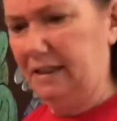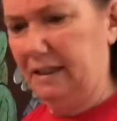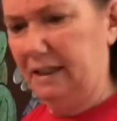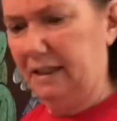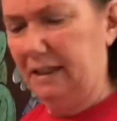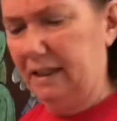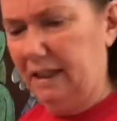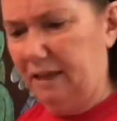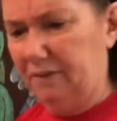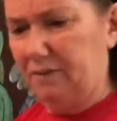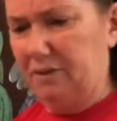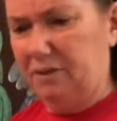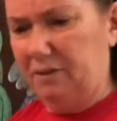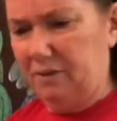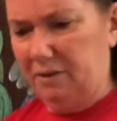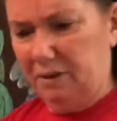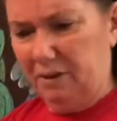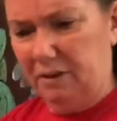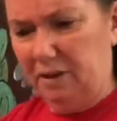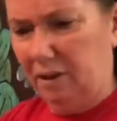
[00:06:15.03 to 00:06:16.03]
I didn't have to do
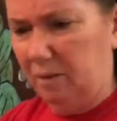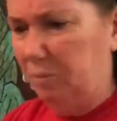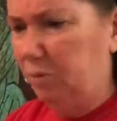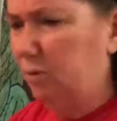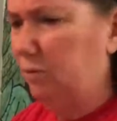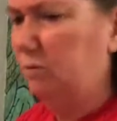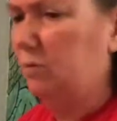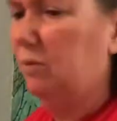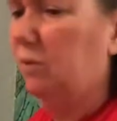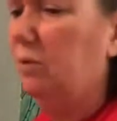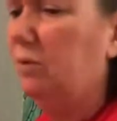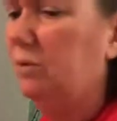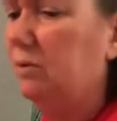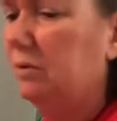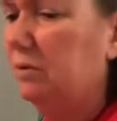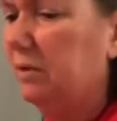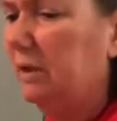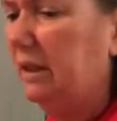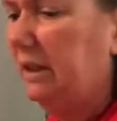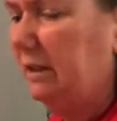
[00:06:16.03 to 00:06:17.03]
the double roll
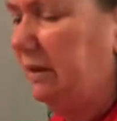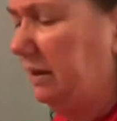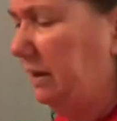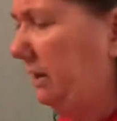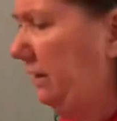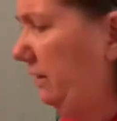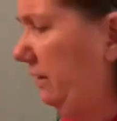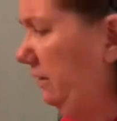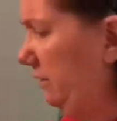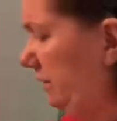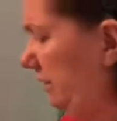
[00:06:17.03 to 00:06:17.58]
or anything.